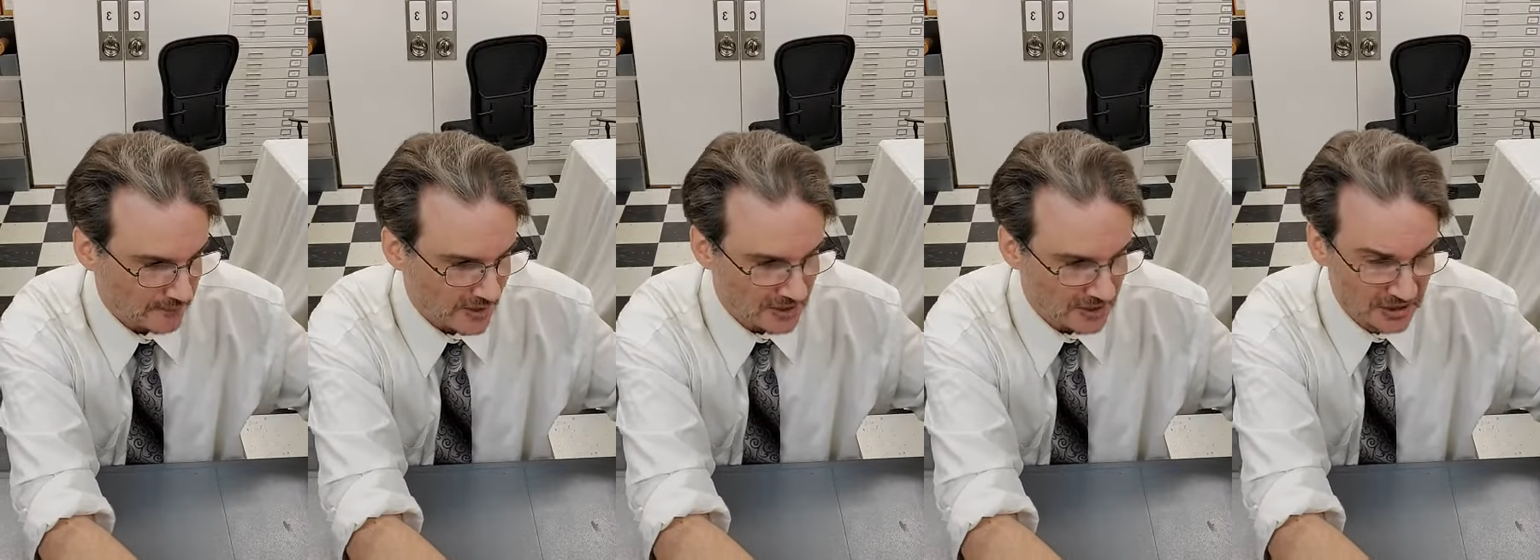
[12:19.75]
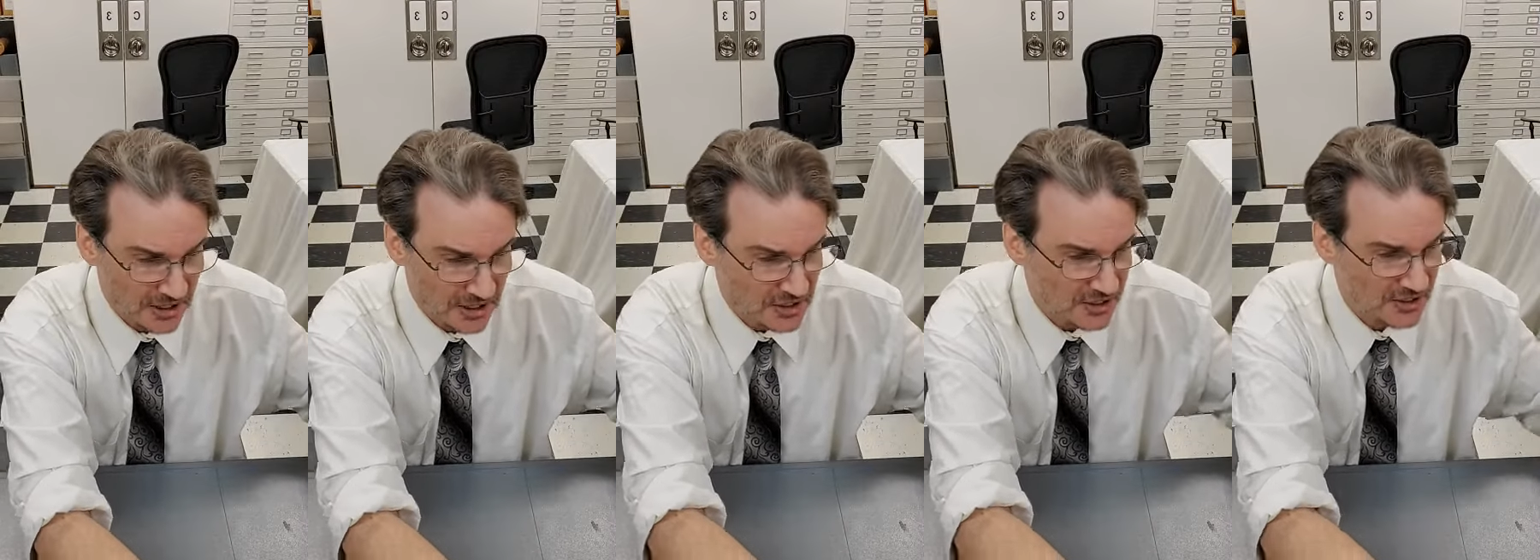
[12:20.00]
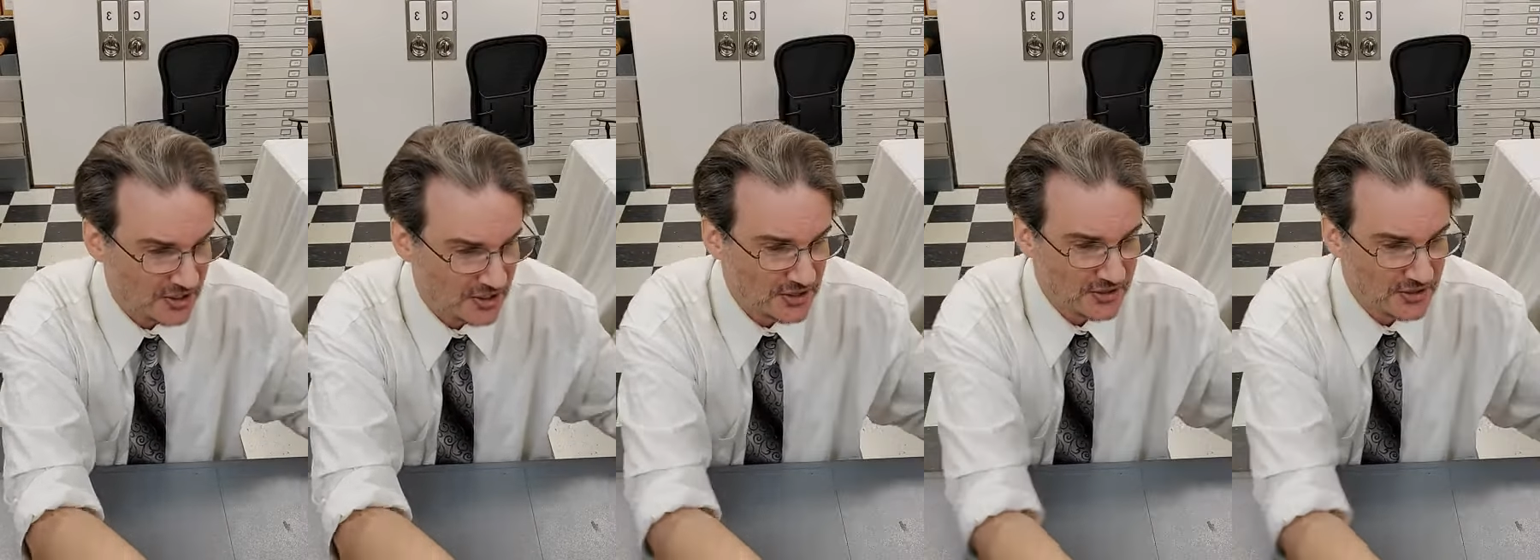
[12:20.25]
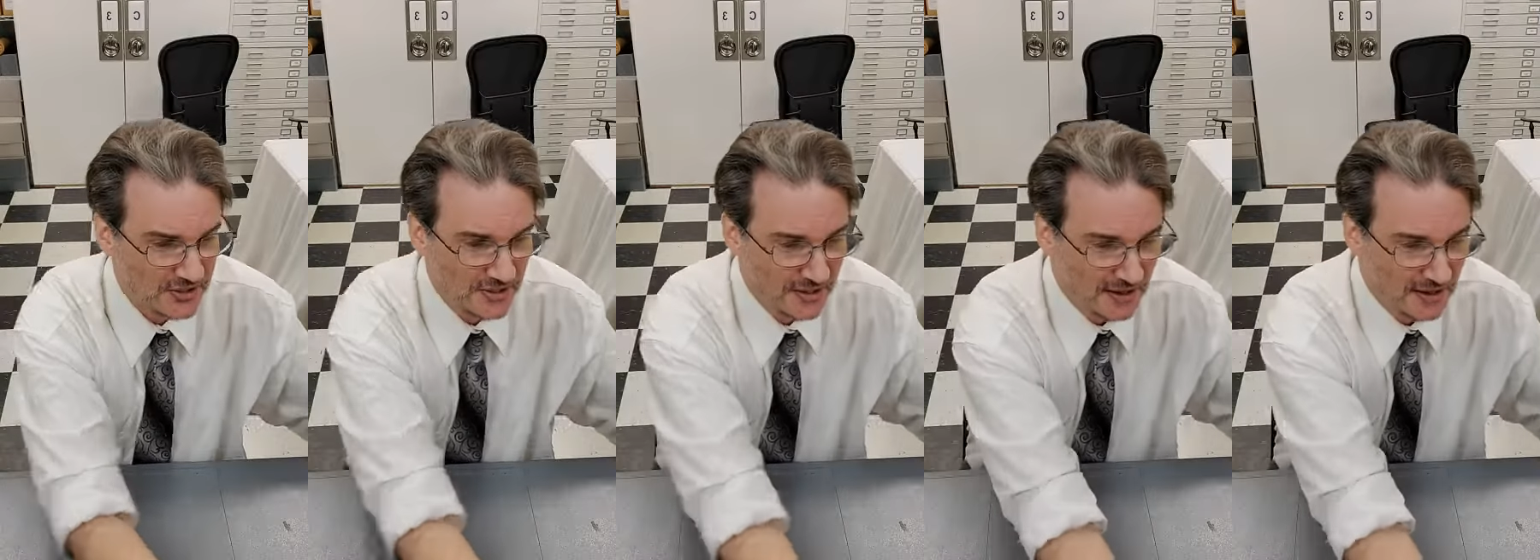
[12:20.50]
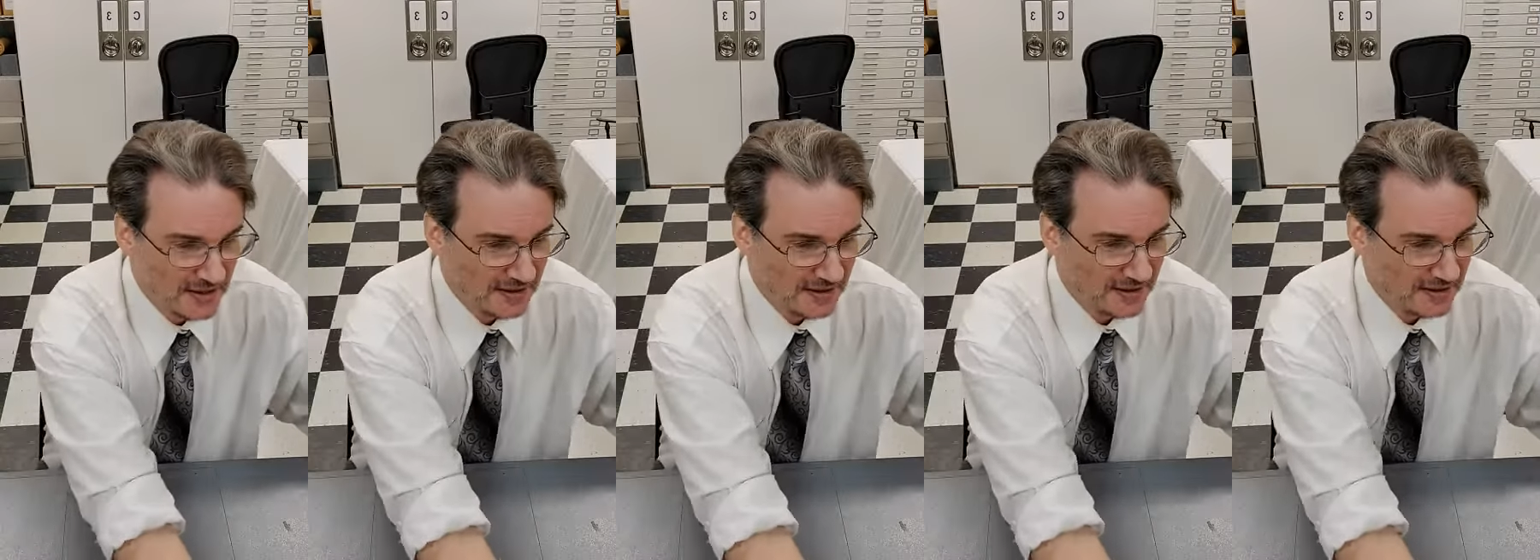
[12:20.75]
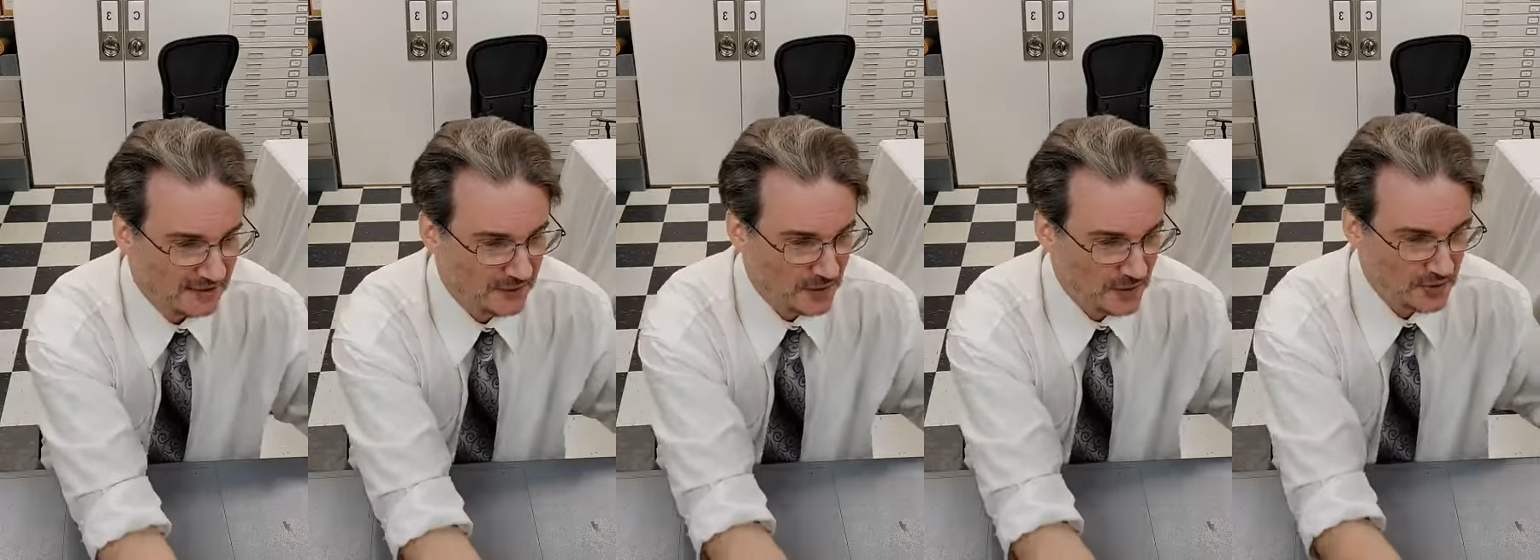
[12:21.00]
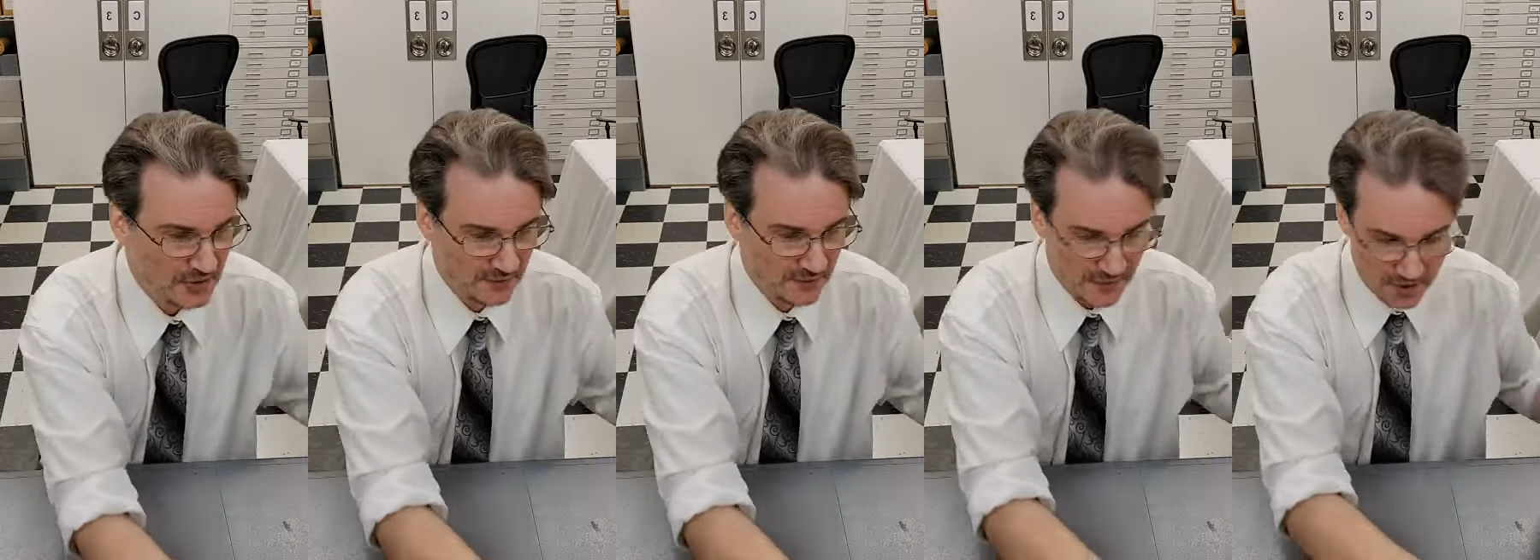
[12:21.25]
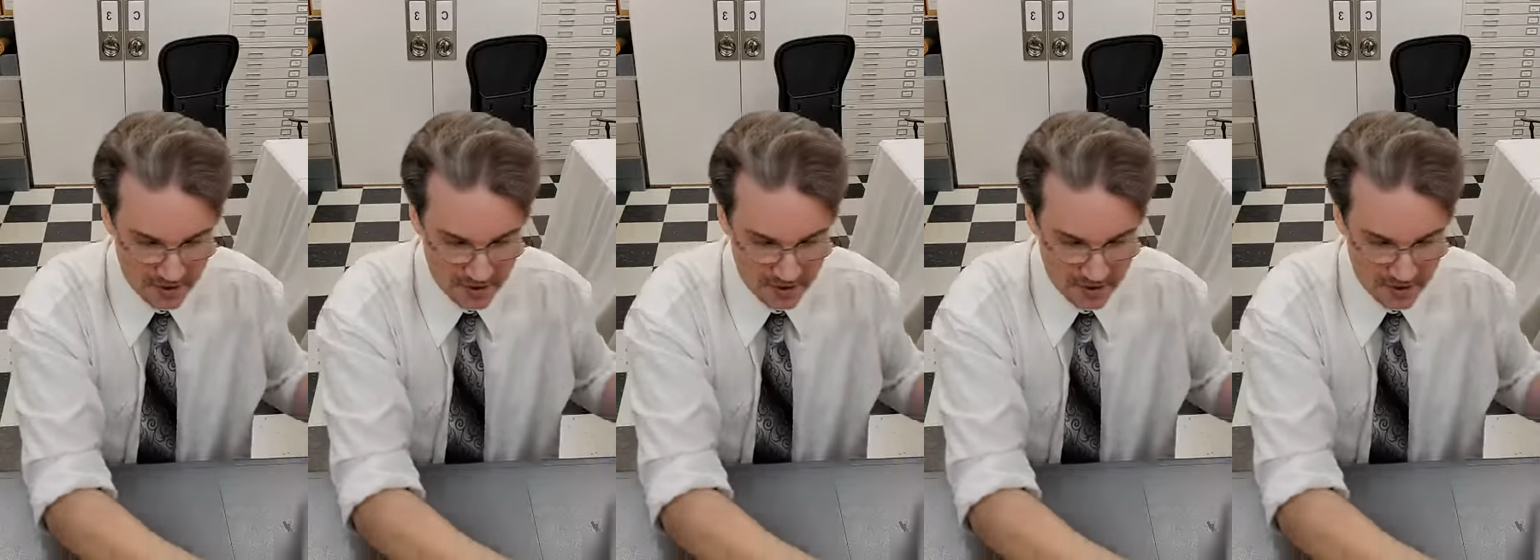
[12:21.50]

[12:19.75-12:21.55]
Let's just, first of